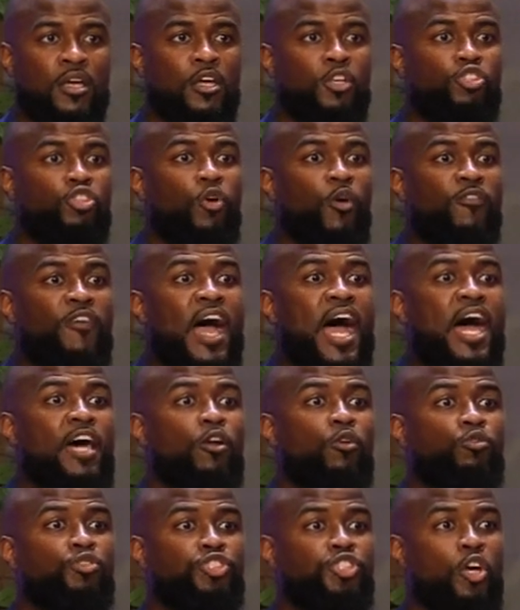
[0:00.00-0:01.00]
So if I
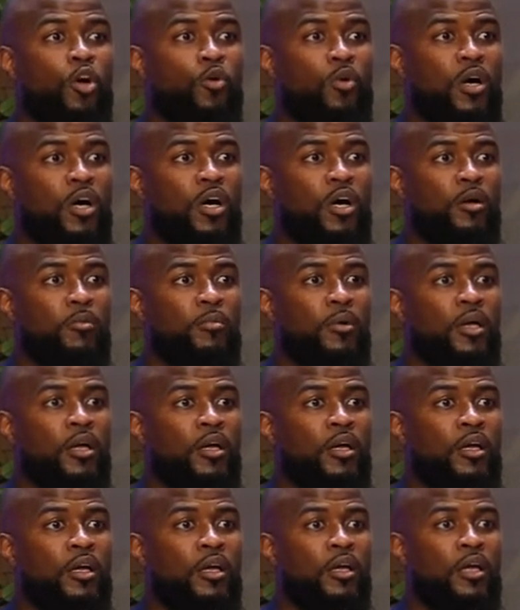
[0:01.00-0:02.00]
don't show up,
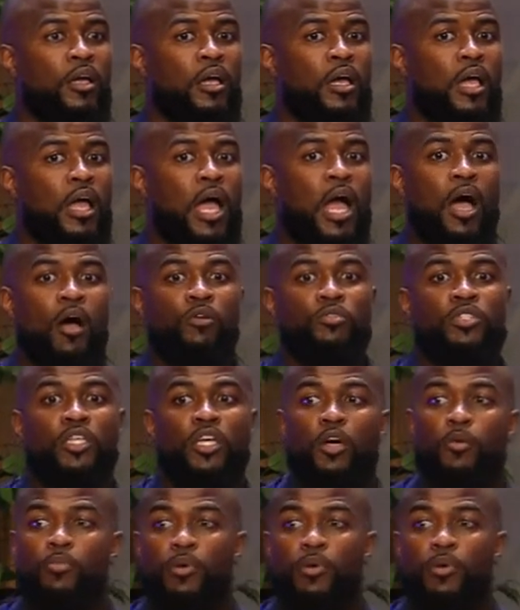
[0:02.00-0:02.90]
I don't tell